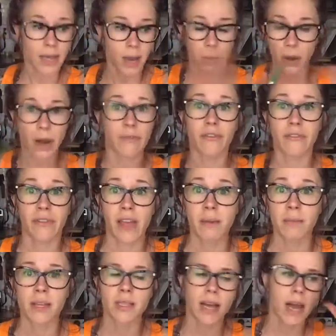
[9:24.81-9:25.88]
whatever,
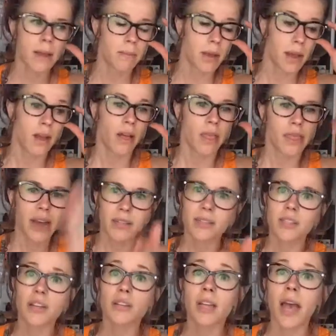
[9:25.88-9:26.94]
family time,
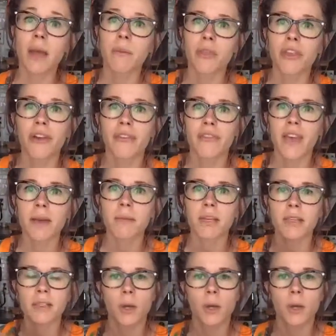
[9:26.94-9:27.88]
that's your time with your family.